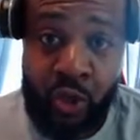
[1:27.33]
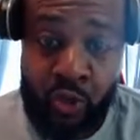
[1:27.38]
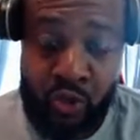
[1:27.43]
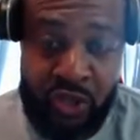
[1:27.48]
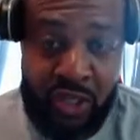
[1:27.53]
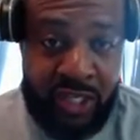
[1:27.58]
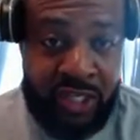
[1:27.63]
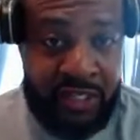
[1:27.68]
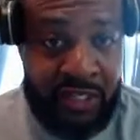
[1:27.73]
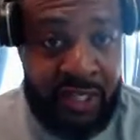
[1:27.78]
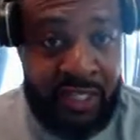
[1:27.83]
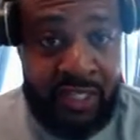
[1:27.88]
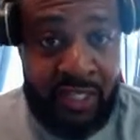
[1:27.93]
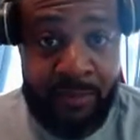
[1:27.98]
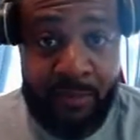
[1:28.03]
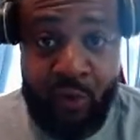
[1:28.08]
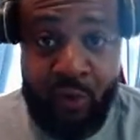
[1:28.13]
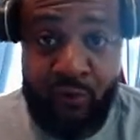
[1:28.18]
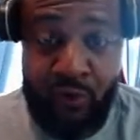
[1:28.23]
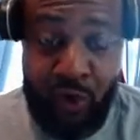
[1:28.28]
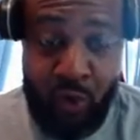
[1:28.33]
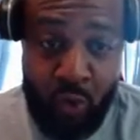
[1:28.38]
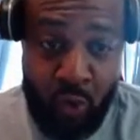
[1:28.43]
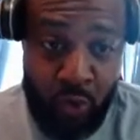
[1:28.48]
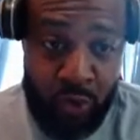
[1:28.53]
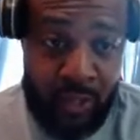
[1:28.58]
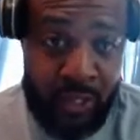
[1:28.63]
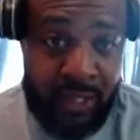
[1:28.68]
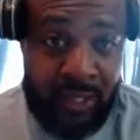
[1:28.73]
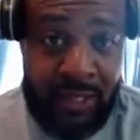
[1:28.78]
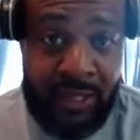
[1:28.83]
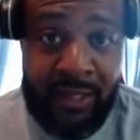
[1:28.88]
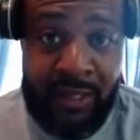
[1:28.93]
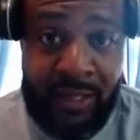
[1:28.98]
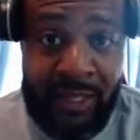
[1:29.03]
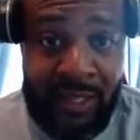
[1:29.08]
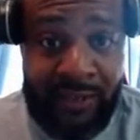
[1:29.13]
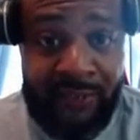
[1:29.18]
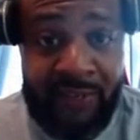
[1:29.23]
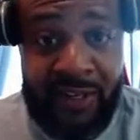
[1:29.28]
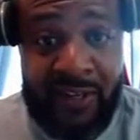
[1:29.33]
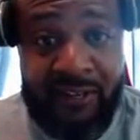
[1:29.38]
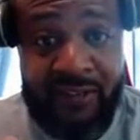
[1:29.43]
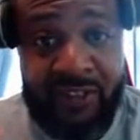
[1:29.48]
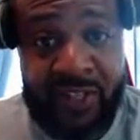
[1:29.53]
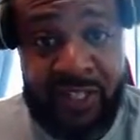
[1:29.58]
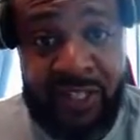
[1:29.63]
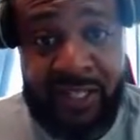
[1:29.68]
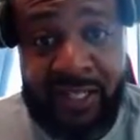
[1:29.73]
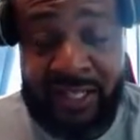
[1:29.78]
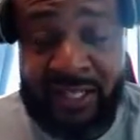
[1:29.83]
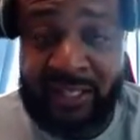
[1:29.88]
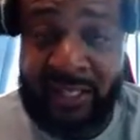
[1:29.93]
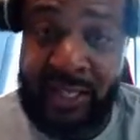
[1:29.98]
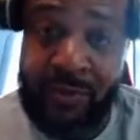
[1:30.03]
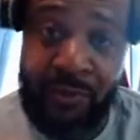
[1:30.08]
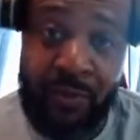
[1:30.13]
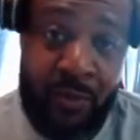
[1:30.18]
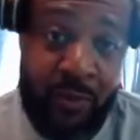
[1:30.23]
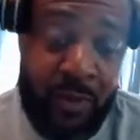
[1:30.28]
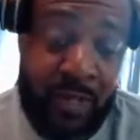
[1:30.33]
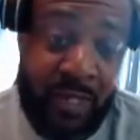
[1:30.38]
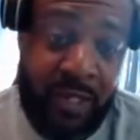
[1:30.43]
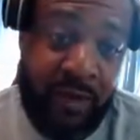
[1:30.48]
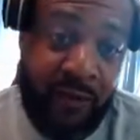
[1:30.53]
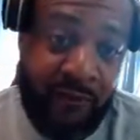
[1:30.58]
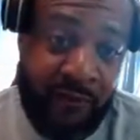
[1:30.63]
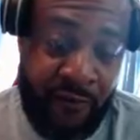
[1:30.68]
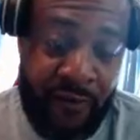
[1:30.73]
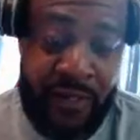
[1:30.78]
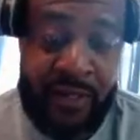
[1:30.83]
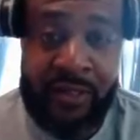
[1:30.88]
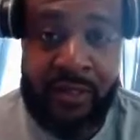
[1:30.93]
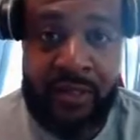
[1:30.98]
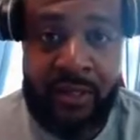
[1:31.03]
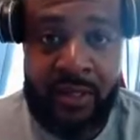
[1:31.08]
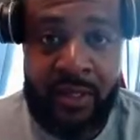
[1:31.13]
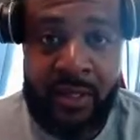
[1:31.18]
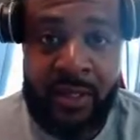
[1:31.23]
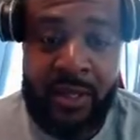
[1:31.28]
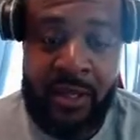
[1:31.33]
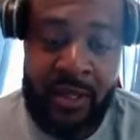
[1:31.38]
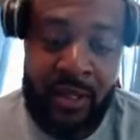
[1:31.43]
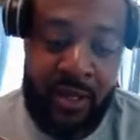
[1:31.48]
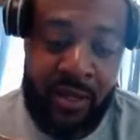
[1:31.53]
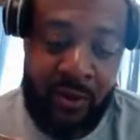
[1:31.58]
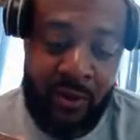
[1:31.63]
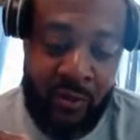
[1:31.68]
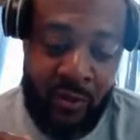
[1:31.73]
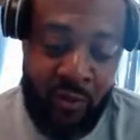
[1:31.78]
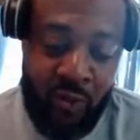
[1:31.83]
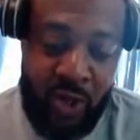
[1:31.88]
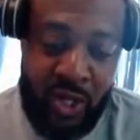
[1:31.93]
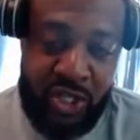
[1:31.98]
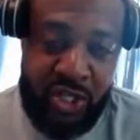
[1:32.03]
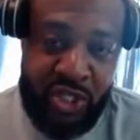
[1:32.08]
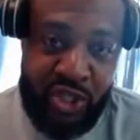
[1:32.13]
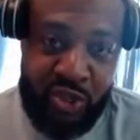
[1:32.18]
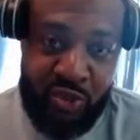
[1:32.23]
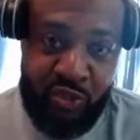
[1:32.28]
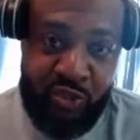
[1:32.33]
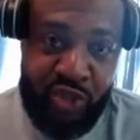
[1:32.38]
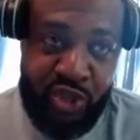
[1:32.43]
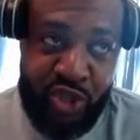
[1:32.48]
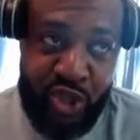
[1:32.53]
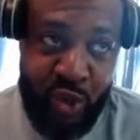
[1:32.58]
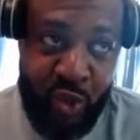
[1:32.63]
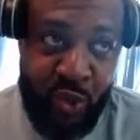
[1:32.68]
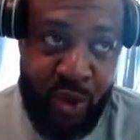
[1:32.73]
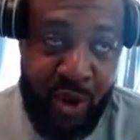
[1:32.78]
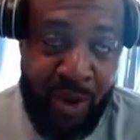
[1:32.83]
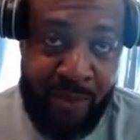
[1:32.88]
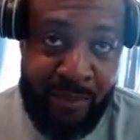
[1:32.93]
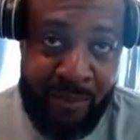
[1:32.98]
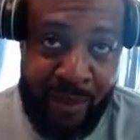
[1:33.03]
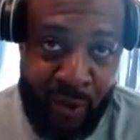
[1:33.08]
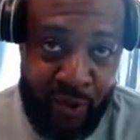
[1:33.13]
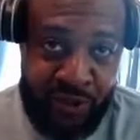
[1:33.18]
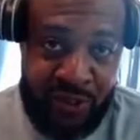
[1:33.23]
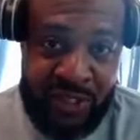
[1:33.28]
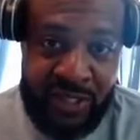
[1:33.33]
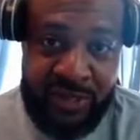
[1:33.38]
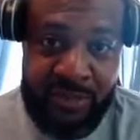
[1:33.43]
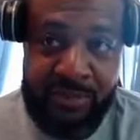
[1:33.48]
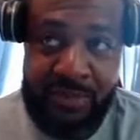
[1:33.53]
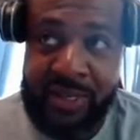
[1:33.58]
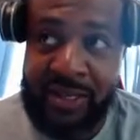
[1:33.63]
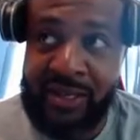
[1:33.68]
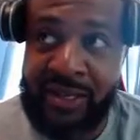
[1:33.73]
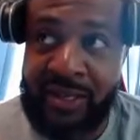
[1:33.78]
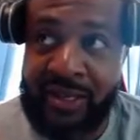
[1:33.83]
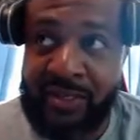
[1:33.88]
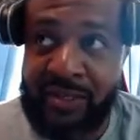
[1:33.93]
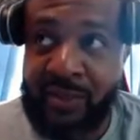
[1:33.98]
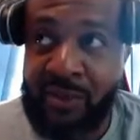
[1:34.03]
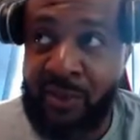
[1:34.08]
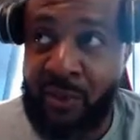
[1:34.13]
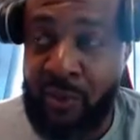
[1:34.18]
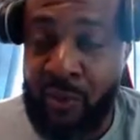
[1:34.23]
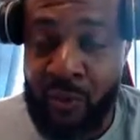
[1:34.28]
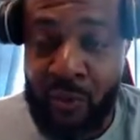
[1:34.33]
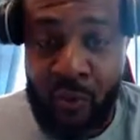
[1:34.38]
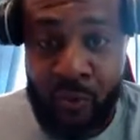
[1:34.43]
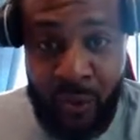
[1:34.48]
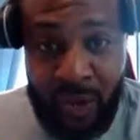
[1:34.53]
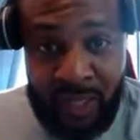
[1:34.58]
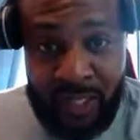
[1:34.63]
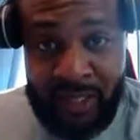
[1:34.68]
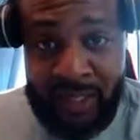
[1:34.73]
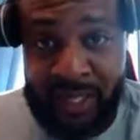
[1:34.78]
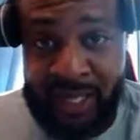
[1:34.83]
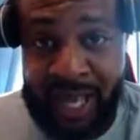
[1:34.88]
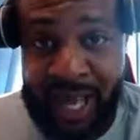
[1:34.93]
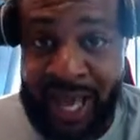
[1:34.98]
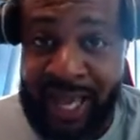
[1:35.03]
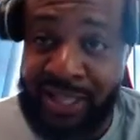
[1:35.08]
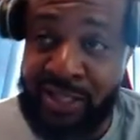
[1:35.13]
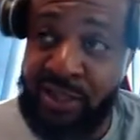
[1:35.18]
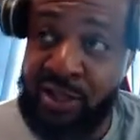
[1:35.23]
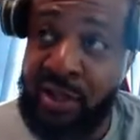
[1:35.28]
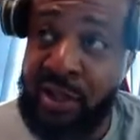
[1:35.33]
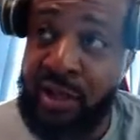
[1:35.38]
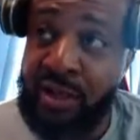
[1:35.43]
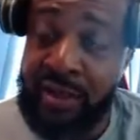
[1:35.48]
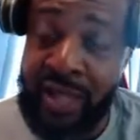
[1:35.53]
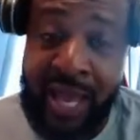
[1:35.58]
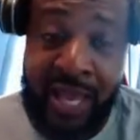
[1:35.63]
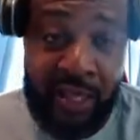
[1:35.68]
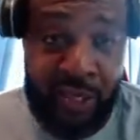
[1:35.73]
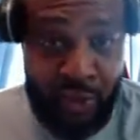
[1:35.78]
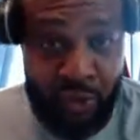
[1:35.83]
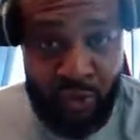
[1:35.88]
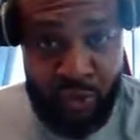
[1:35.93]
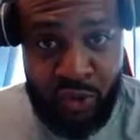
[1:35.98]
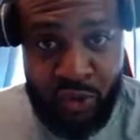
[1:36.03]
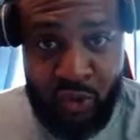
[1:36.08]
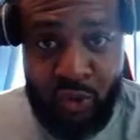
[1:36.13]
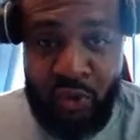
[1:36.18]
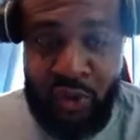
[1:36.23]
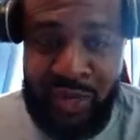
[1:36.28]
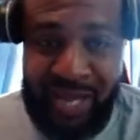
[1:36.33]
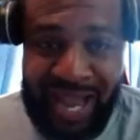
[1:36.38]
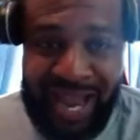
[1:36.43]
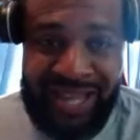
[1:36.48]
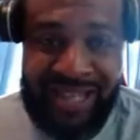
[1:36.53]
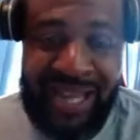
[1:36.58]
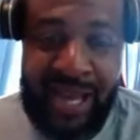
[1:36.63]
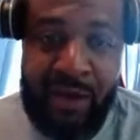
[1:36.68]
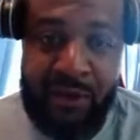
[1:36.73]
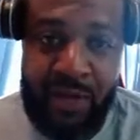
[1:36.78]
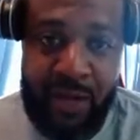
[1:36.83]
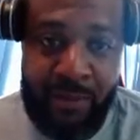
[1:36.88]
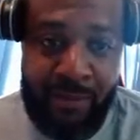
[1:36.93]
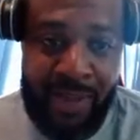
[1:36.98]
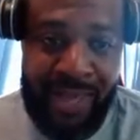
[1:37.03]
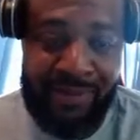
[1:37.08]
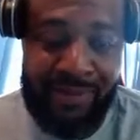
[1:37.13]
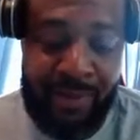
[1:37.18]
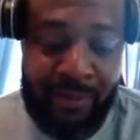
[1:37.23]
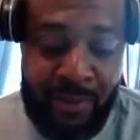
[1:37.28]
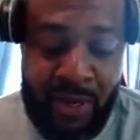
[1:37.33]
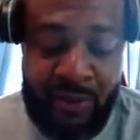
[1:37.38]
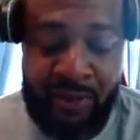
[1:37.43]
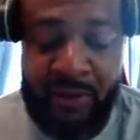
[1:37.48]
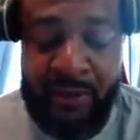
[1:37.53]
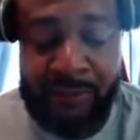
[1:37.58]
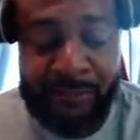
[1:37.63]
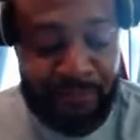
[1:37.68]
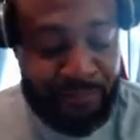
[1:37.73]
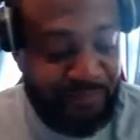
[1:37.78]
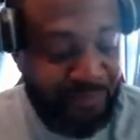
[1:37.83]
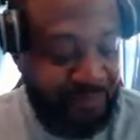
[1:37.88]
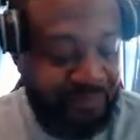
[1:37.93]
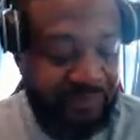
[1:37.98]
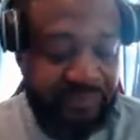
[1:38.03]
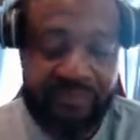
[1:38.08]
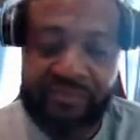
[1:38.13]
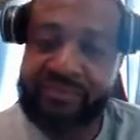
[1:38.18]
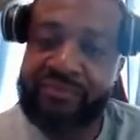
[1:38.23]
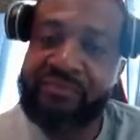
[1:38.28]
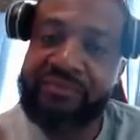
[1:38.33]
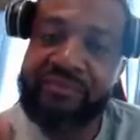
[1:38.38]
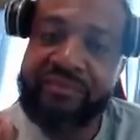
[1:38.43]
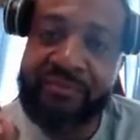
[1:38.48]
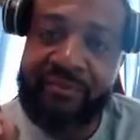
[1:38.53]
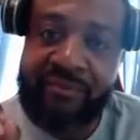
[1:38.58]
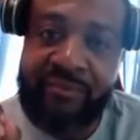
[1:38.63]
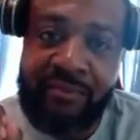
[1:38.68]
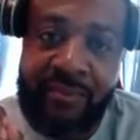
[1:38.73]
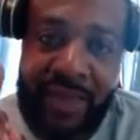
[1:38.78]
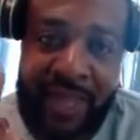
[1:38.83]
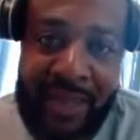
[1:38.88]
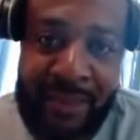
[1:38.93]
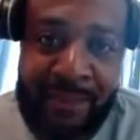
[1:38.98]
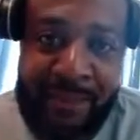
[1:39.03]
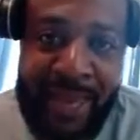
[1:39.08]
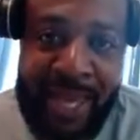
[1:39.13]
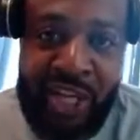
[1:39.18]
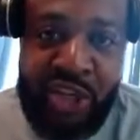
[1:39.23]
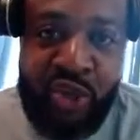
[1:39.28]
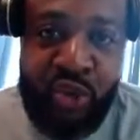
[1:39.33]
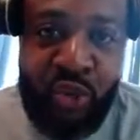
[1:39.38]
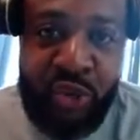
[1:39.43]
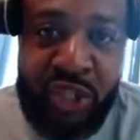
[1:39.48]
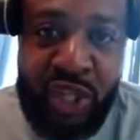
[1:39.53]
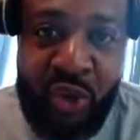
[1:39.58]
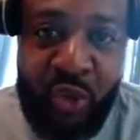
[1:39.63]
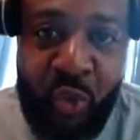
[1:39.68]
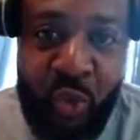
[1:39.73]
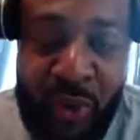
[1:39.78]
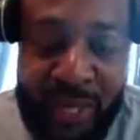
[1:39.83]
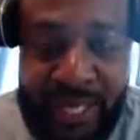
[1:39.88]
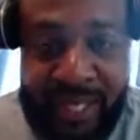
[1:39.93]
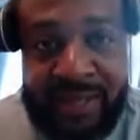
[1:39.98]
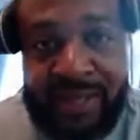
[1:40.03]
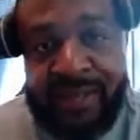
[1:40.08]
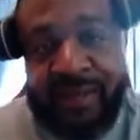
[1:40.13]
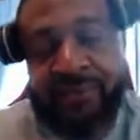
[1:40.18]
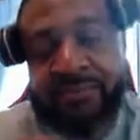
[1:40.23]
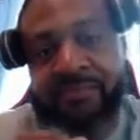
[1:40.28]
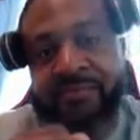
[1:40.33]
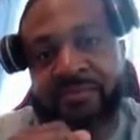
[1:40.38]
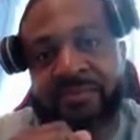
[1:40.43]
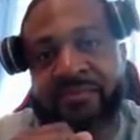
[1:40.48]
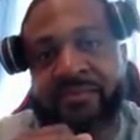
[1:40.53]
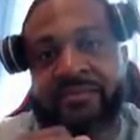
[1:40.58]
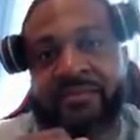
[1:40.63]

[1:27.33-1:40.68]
You just need to move accordingly, even if she did sleep with one of your friends. Once you show emotion because one of the guys that you knew knocked down your baby mother, it makes you look weak.